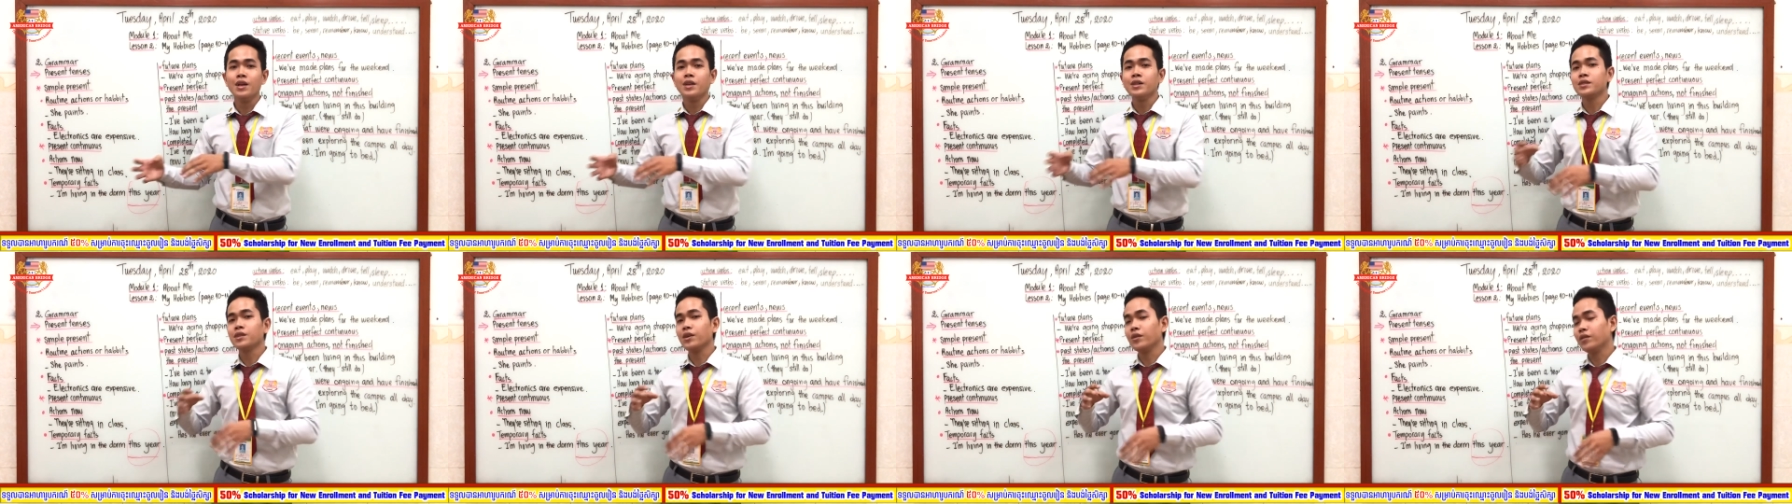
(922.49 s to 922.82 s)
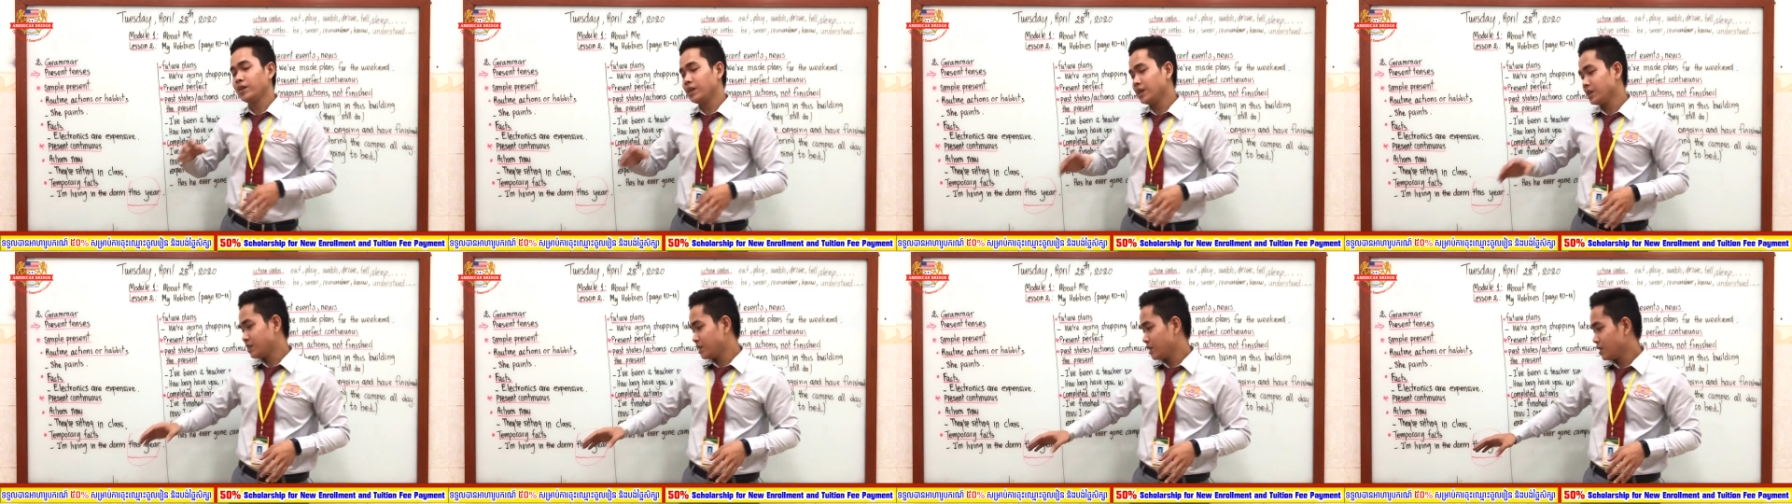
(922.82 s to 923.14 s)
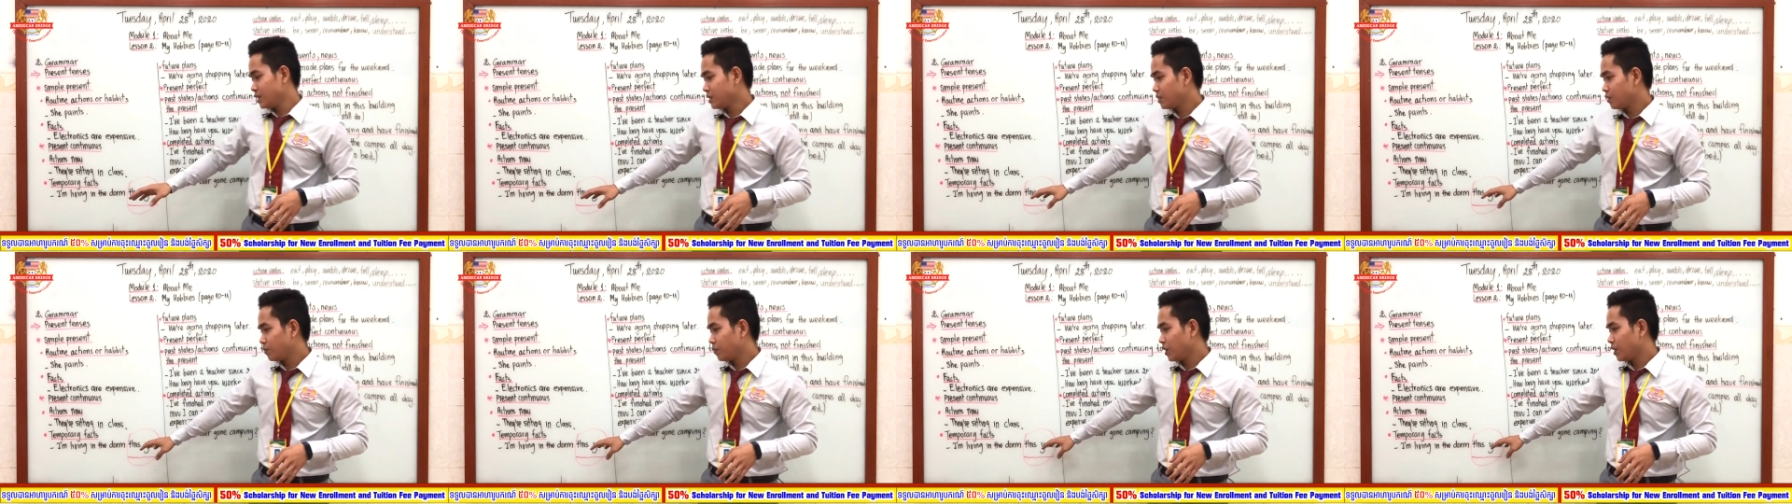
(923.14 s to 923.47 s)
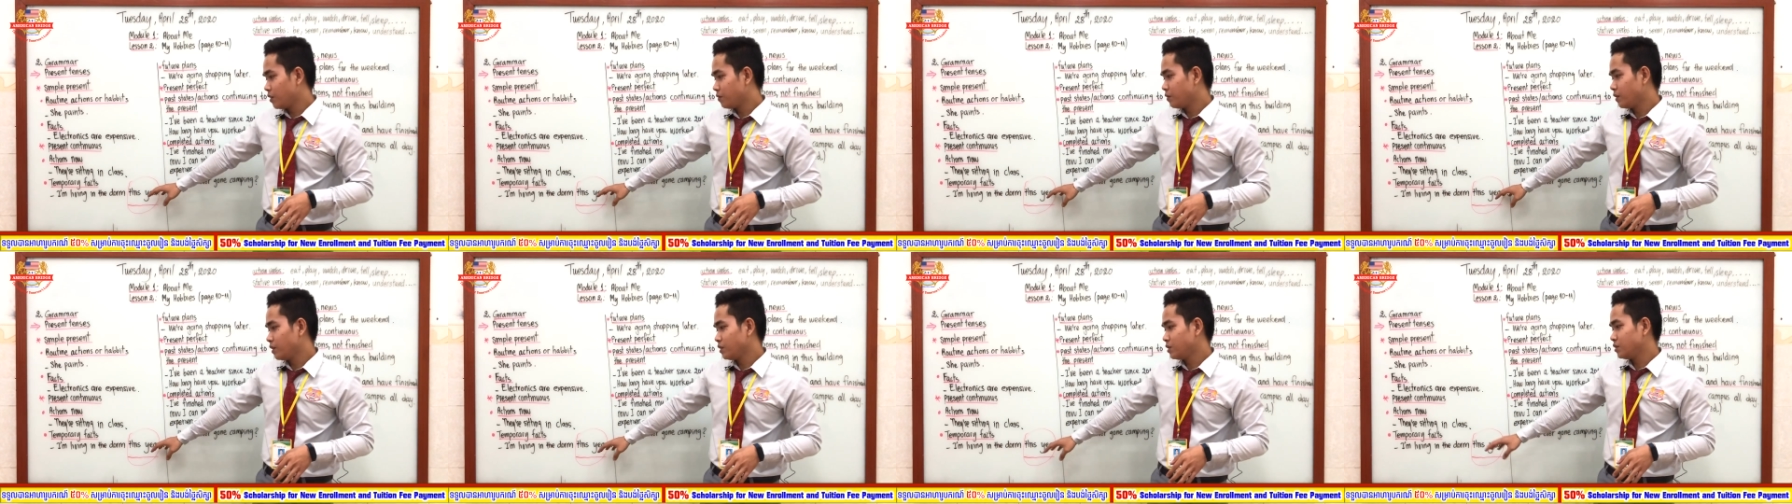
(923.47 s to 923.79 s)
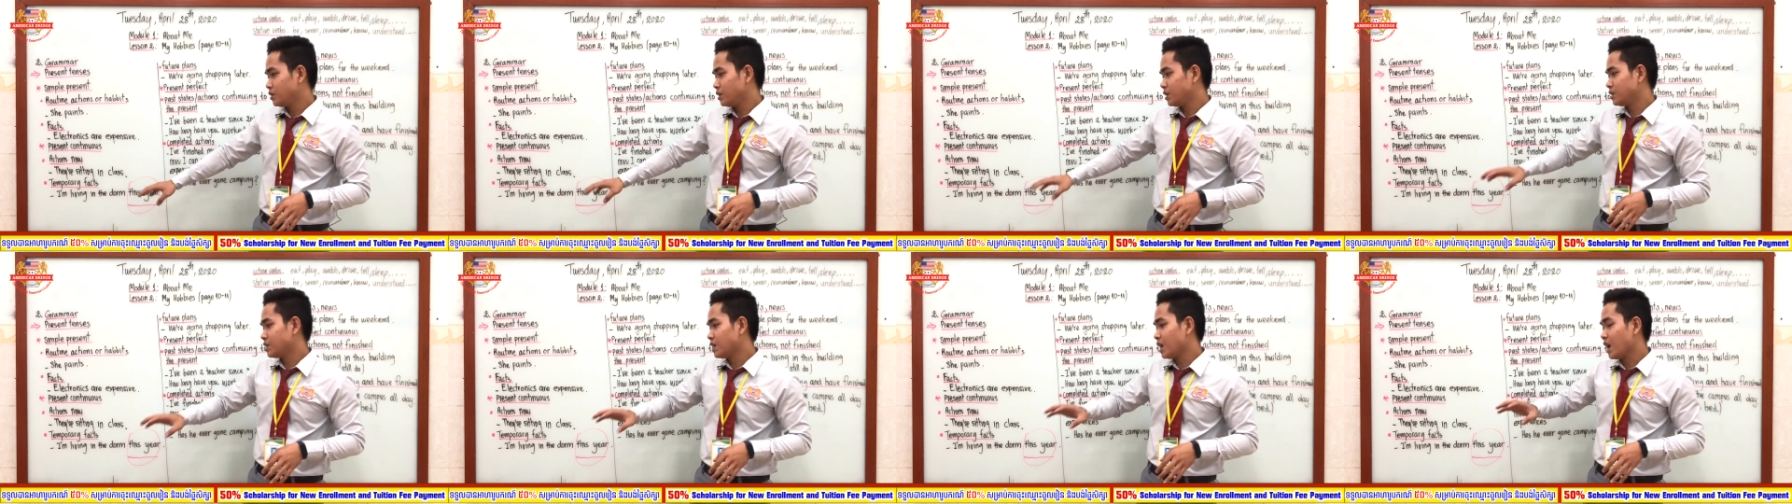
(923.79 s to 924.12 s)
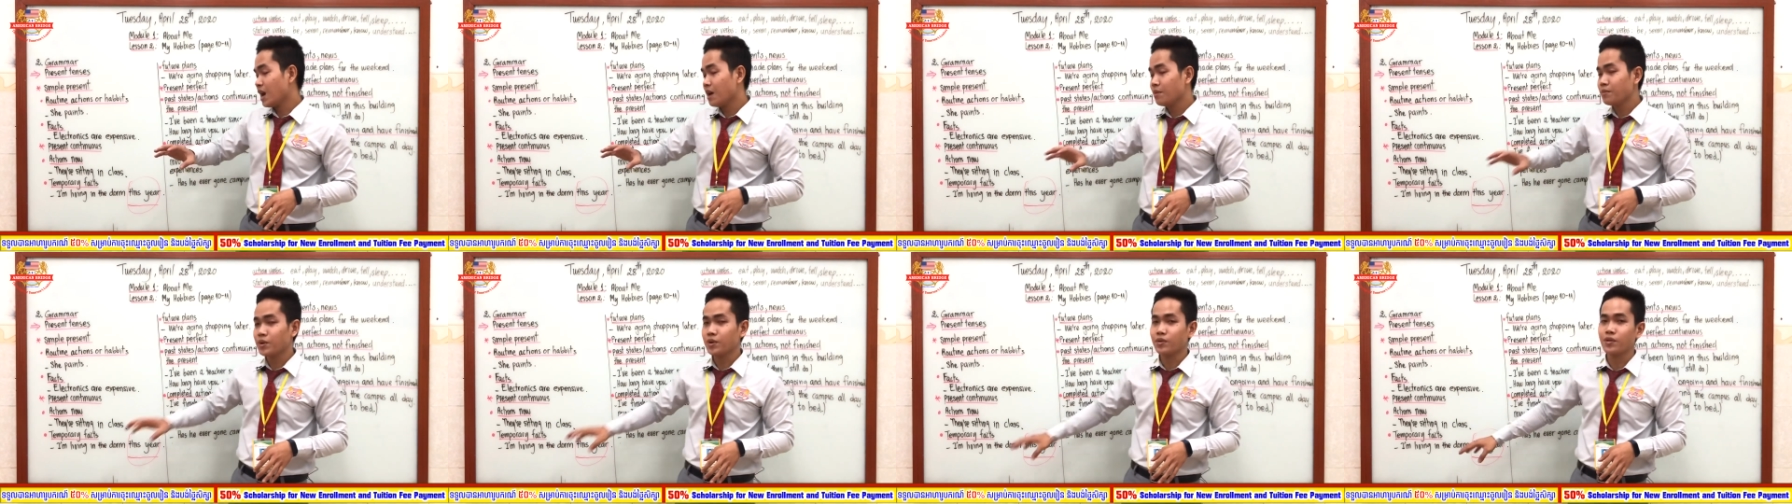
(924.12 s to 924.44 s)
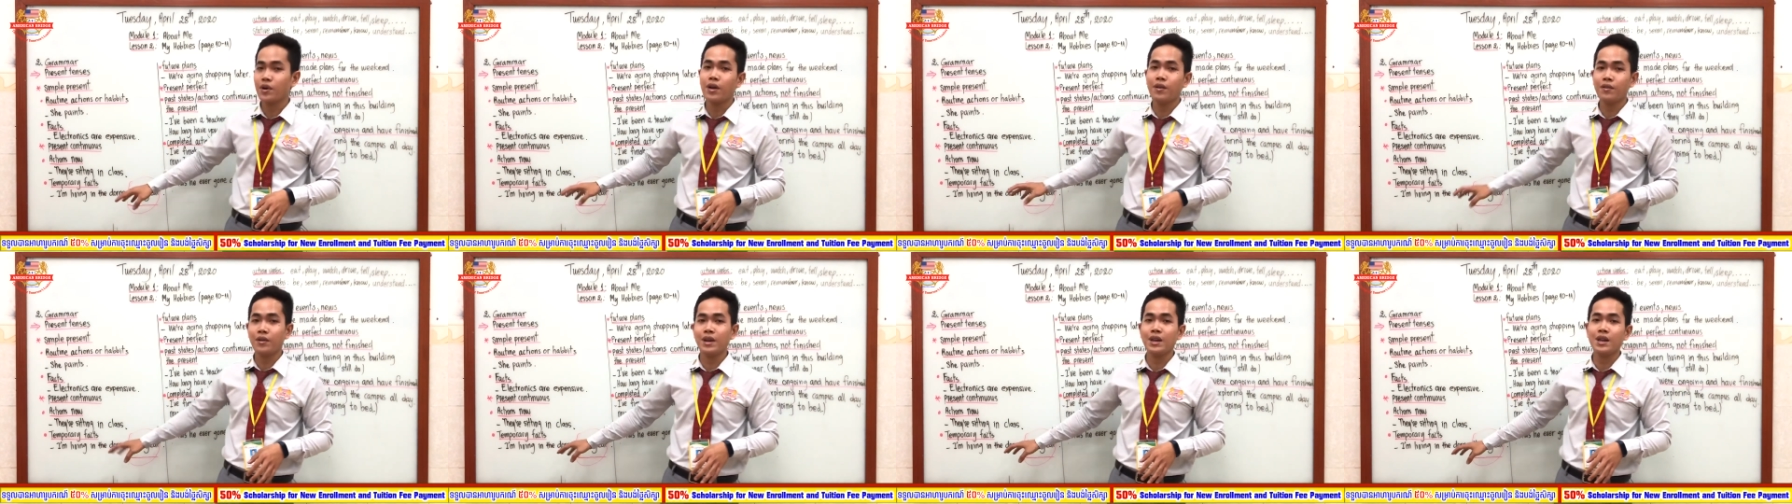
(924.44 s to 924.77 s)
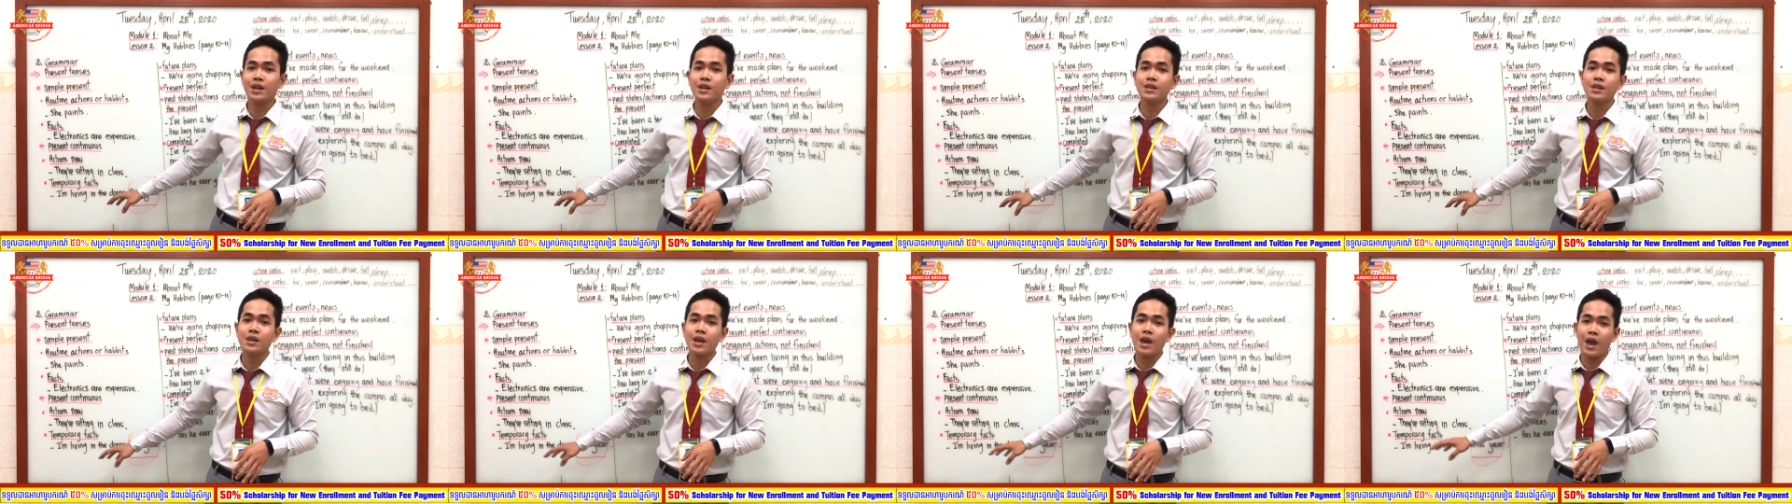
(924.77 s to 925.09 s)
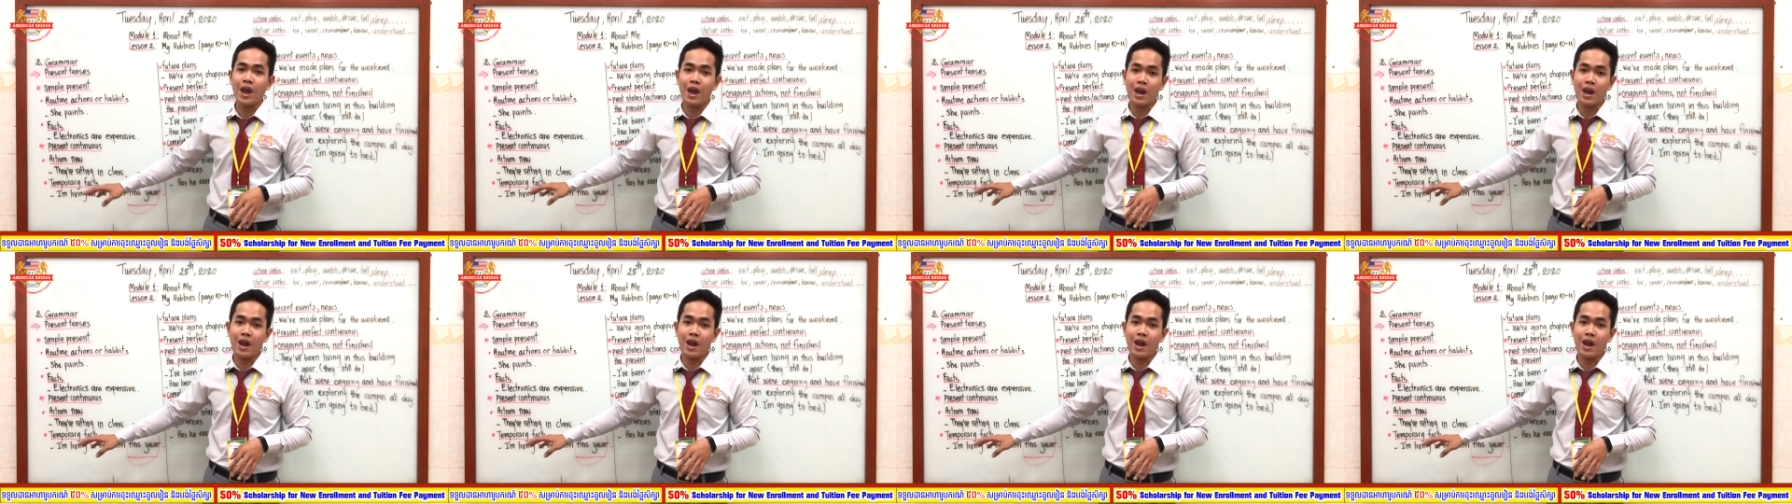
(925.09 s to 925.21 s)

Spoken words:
So this is we refer to the temporary